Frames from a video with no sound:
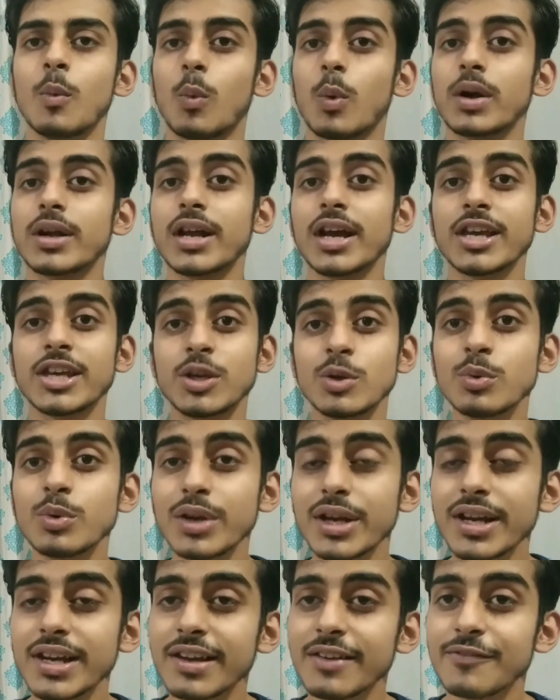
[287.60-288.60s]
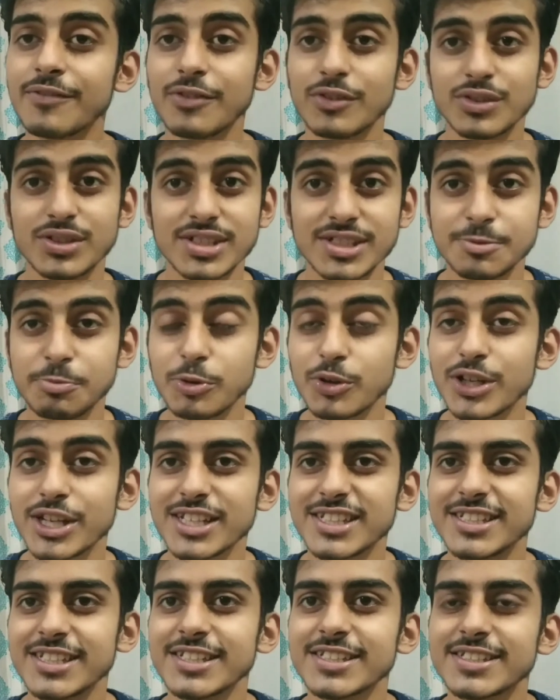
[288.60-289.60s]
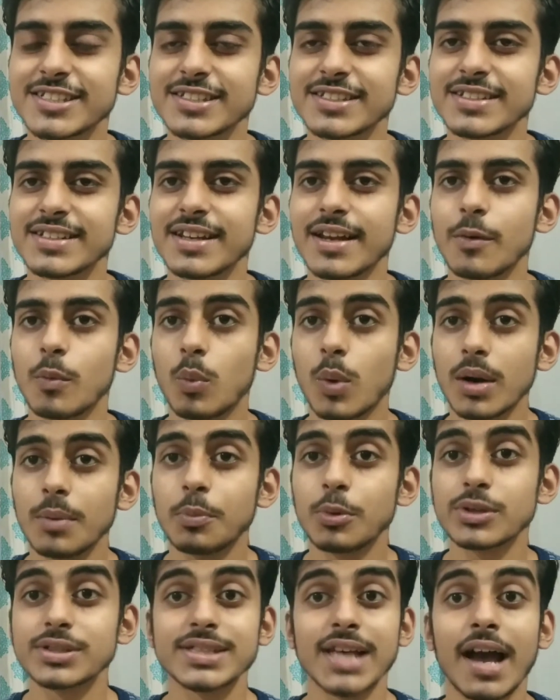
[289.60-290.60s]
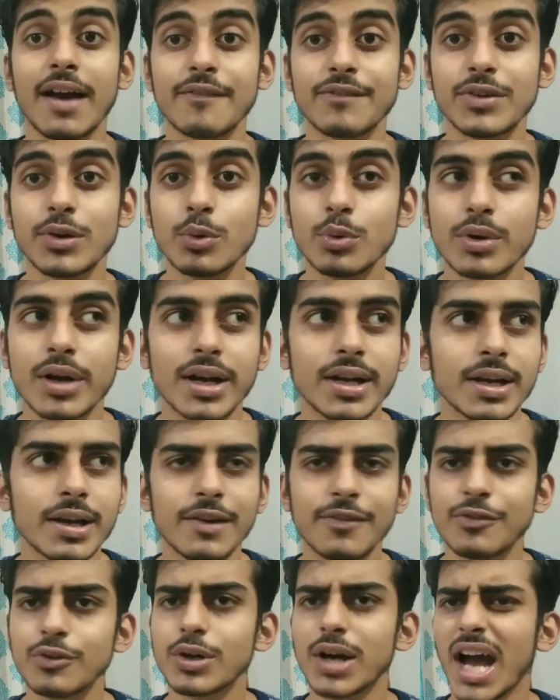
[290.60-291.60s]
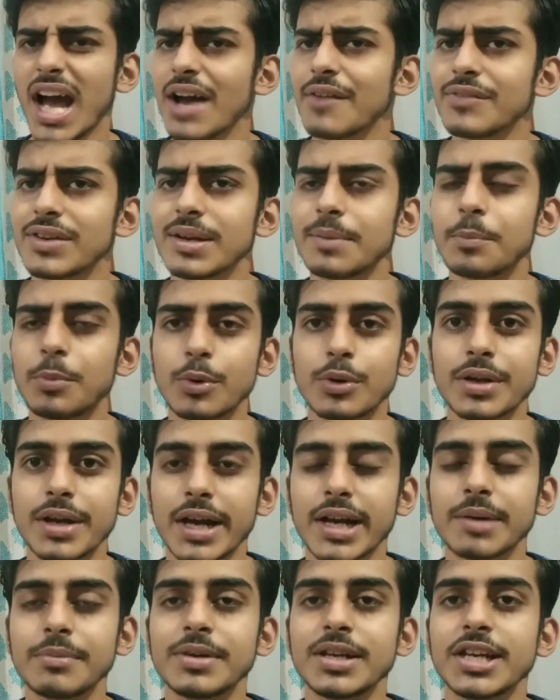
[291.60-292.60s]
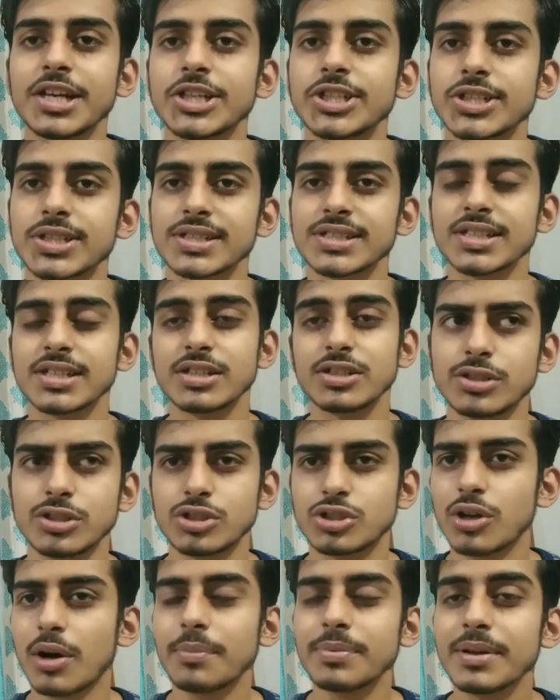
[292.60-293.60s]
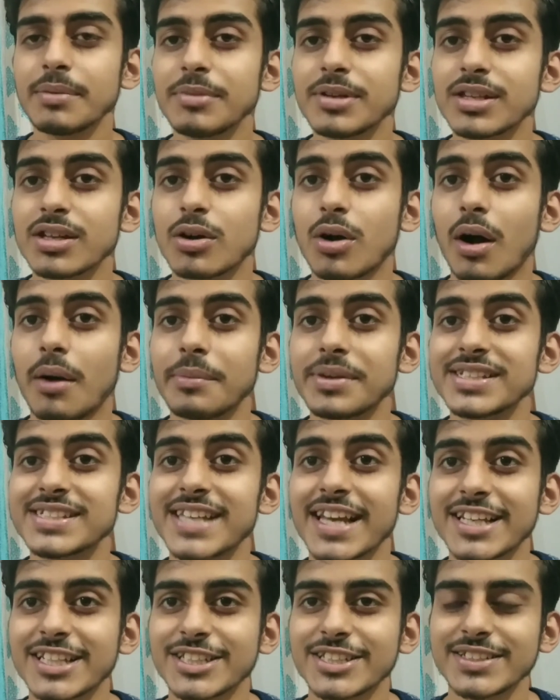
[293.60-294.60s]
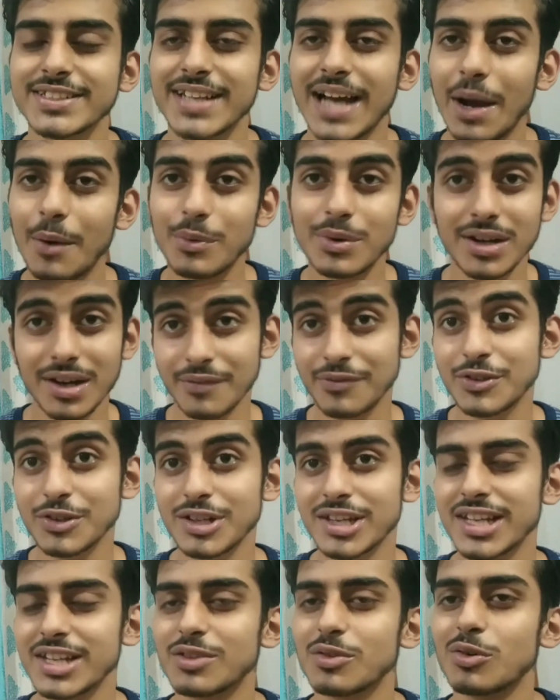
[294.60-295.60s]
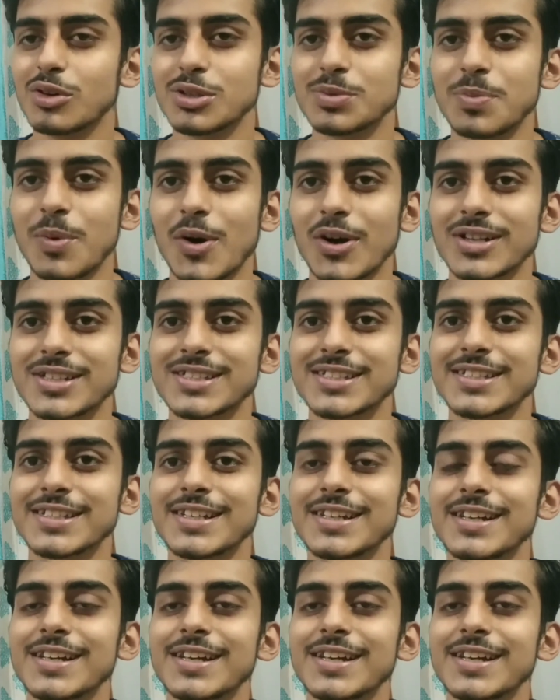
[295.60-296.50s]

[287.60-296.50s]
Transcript: What are you reading for this spooky season? What books have you read? If you have any book recommendations, drop them in the comment section. I would love to read those books.